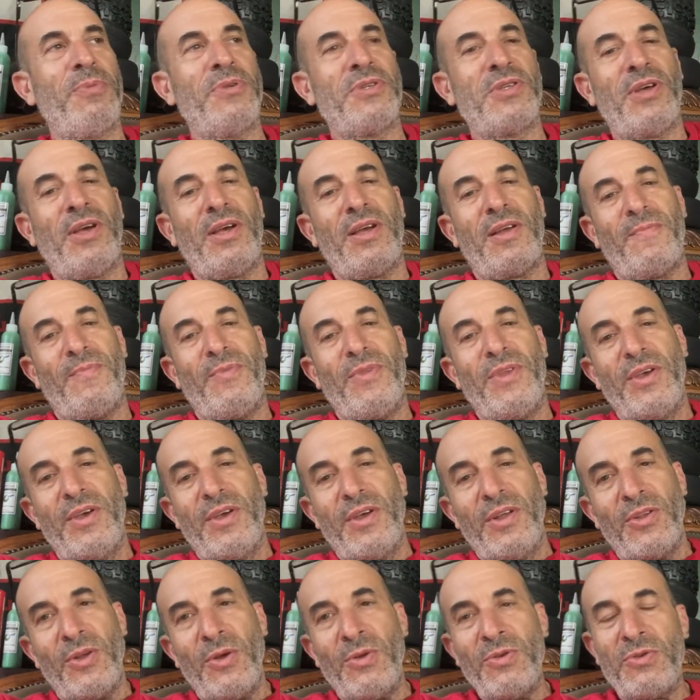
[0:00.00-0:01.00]
It's like,
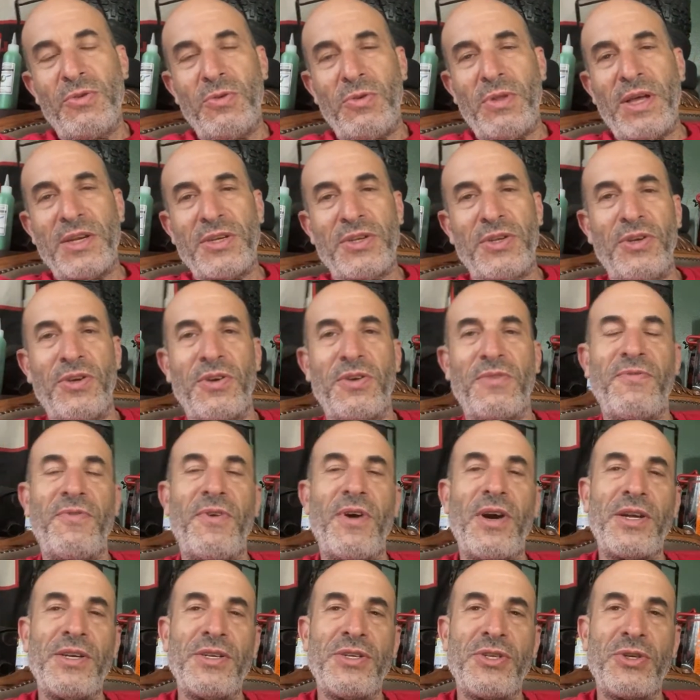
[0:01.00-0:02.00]
don't do that to your
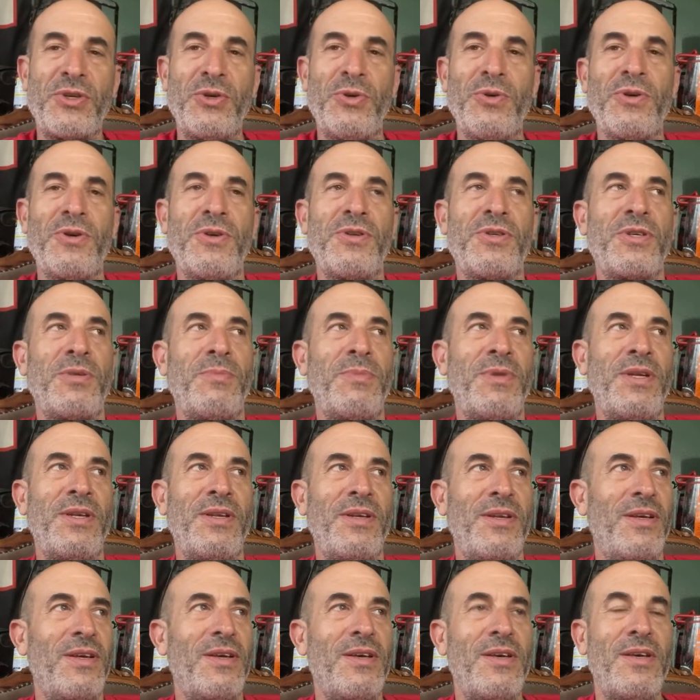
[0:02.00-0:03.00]
fucking scooters.
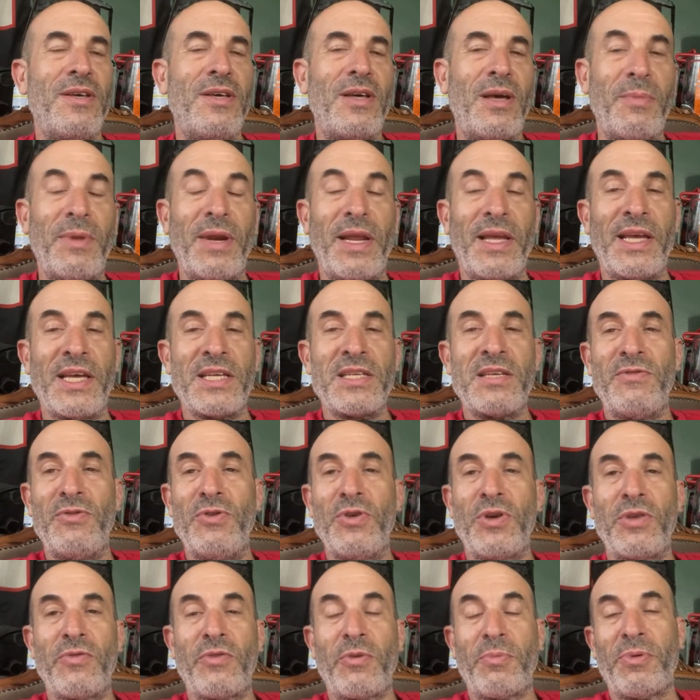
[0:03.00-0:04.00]
I guess if you
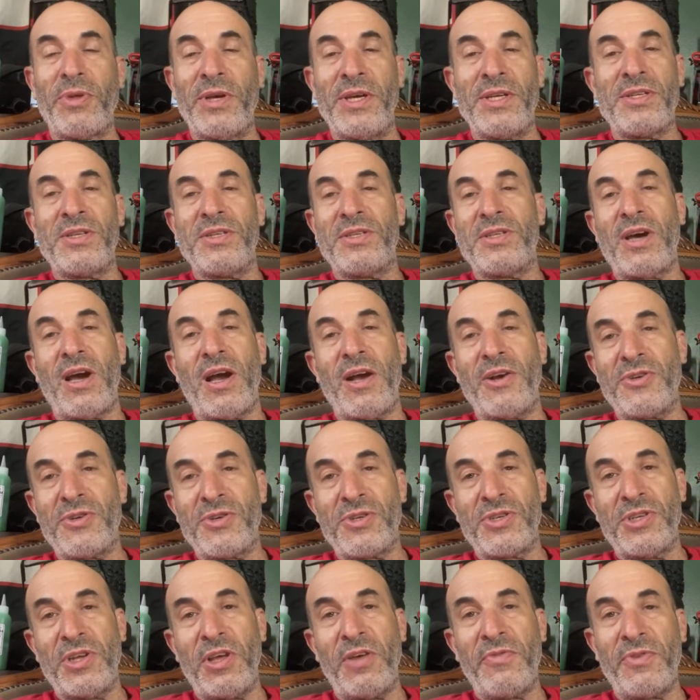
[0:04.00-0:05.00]
can replace the tires
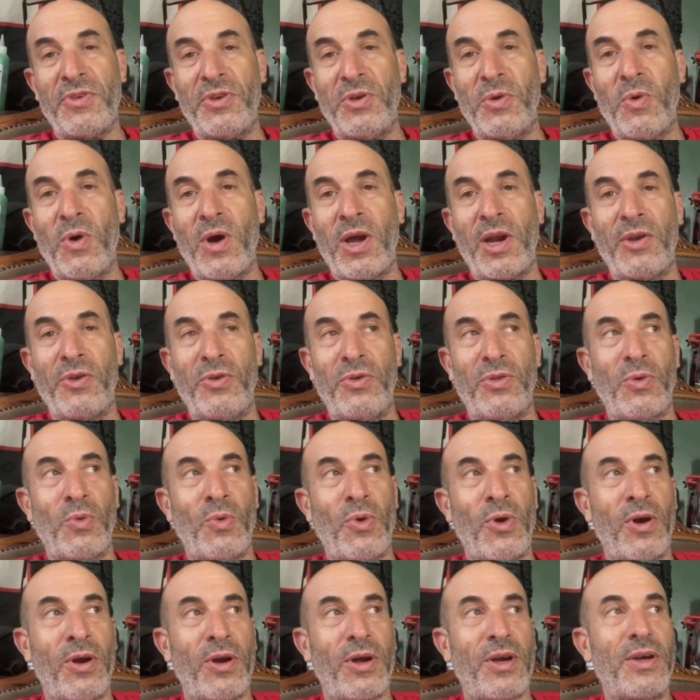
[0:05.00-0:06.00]
yourself and you want to do the
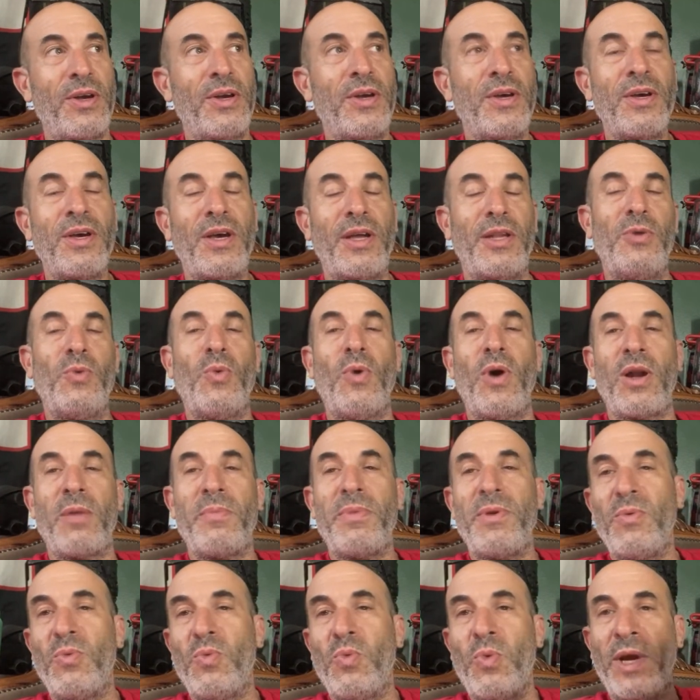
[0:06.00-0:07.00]
work and you want to
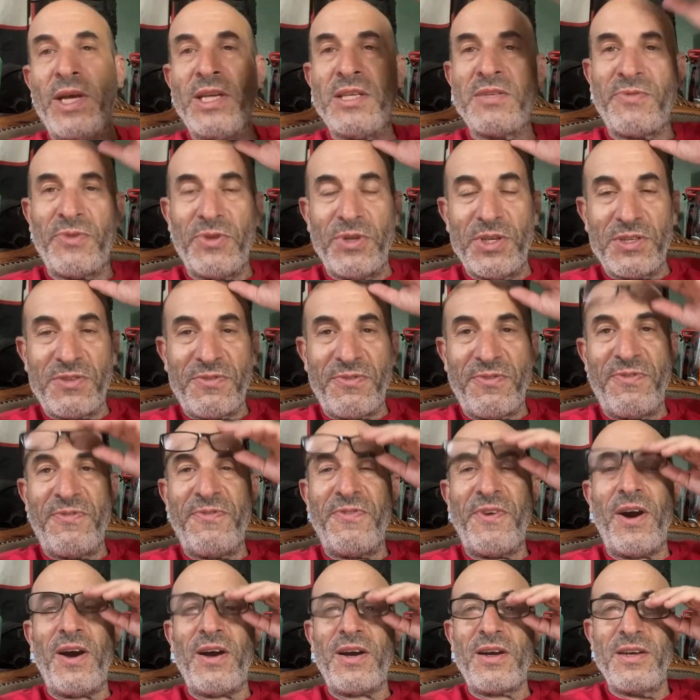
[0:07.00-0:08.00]
be wasteful as
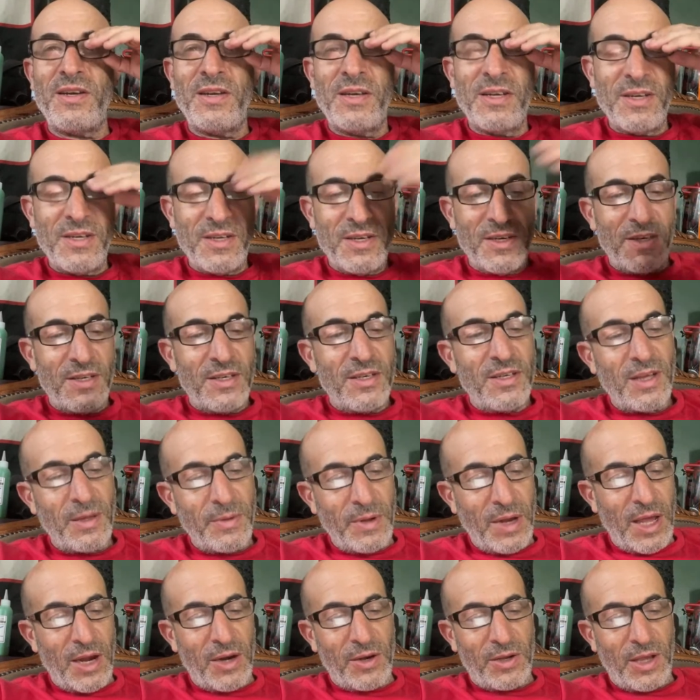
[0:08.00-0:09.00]
fuck, I
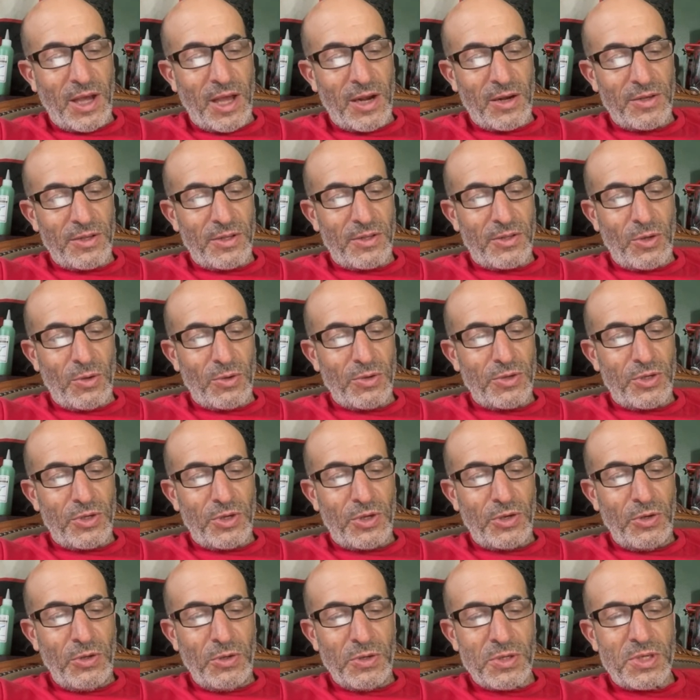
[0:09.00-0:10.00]
don't. You
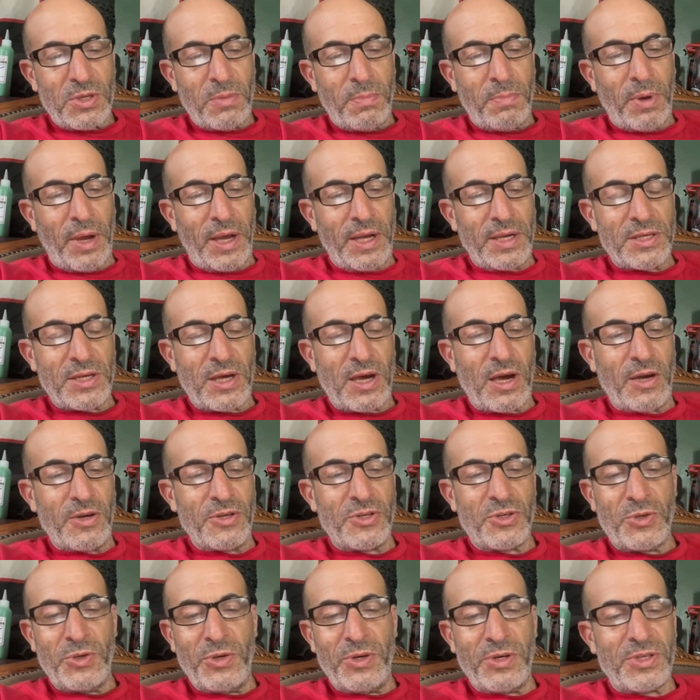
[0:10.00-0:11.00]
can do those to bike tires,
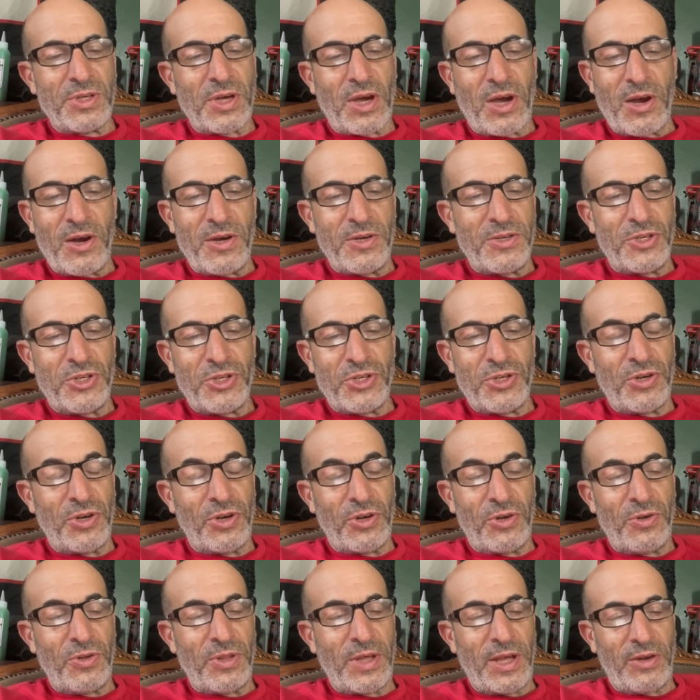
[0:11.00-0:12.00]
scooter tires. You shouldn't
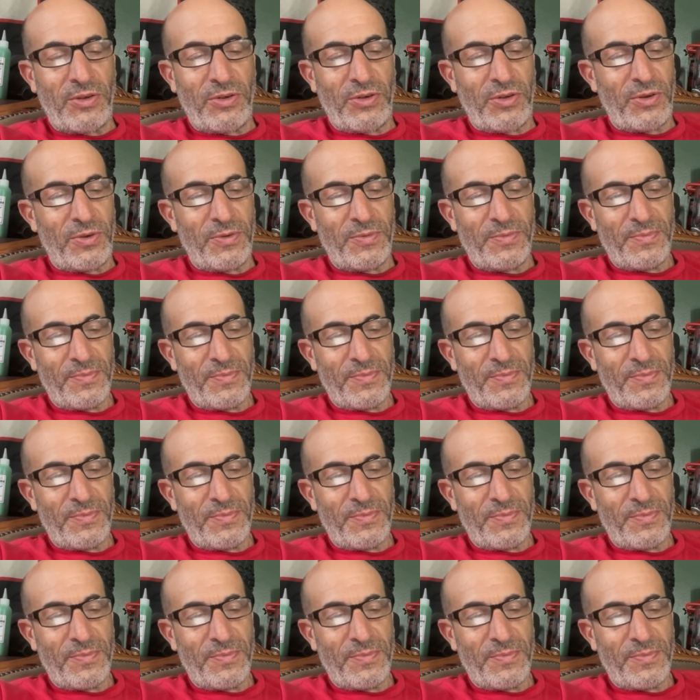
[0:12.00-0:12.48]
do that to.